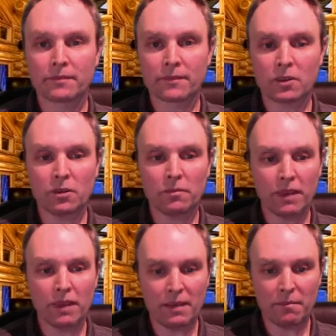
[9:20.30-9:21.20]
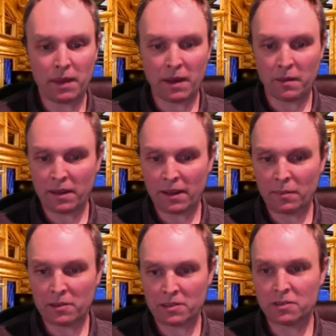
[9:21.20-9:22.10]
Cool. And Pamela, how
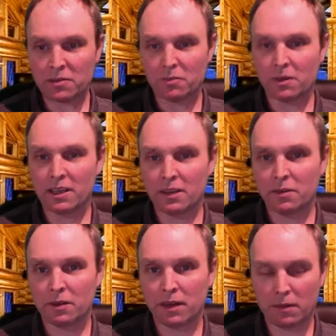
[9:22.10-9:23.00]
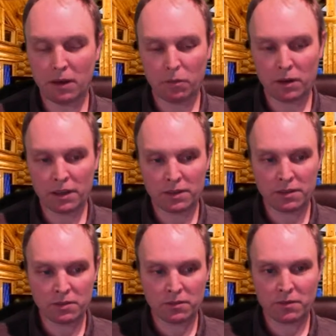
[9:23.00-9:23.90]
about you? What do you
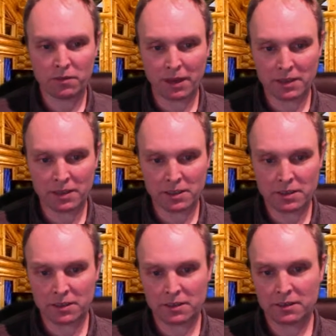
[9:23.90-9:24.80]
do for meditation?